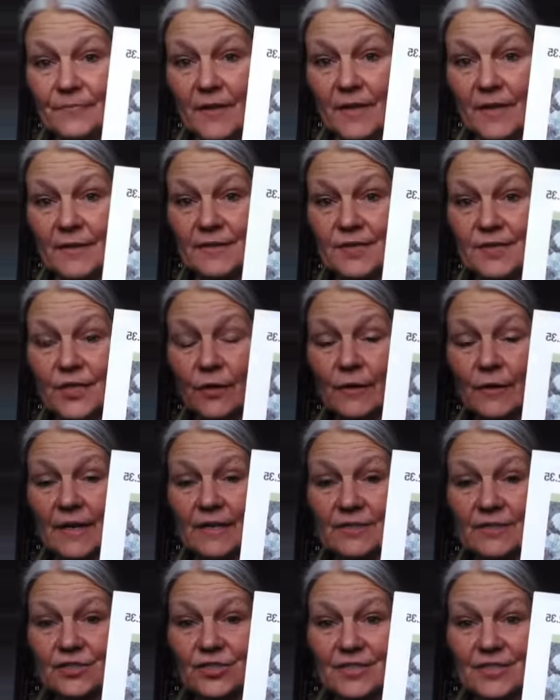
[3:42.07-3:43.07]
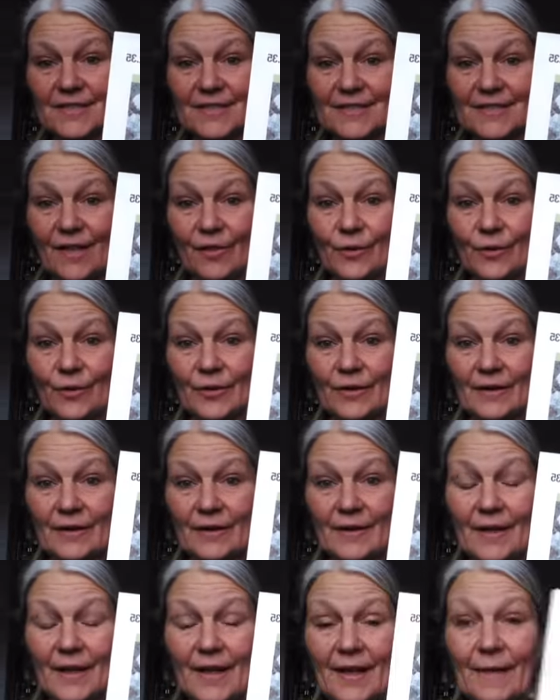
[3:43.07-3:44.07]
So it's just another,
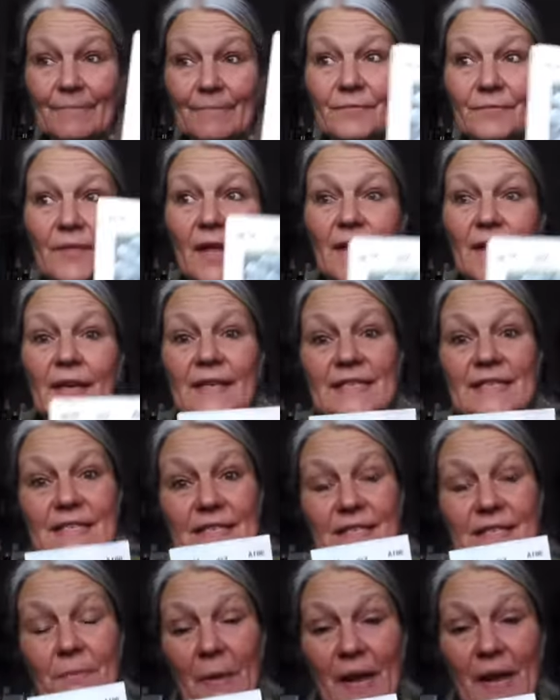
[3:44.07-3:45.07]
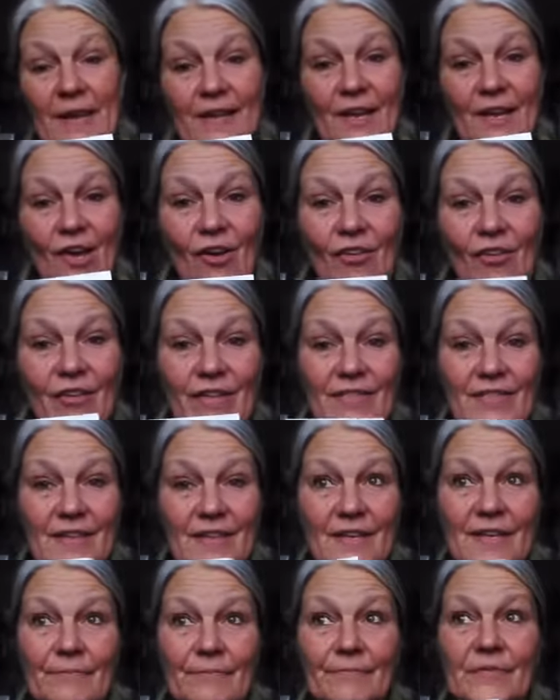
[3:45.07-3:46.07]
depending on
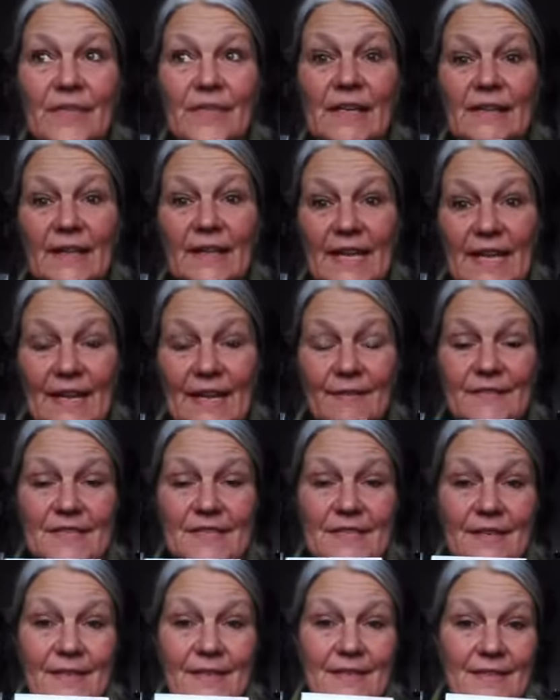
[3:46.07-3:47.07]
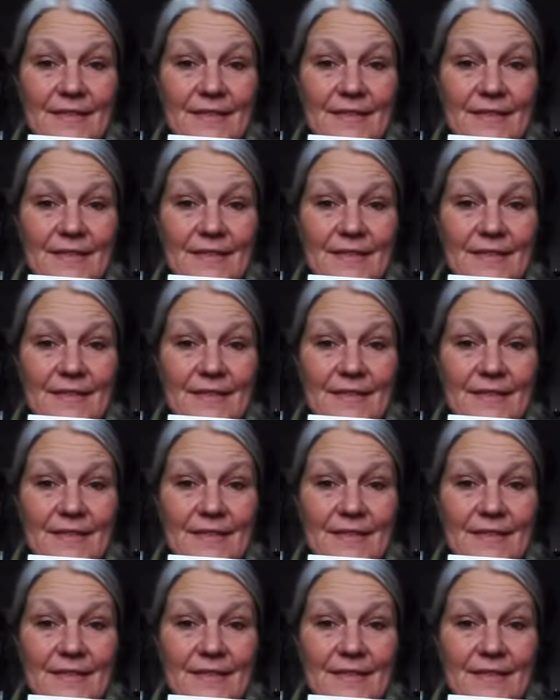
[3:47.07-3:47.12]
the leaves,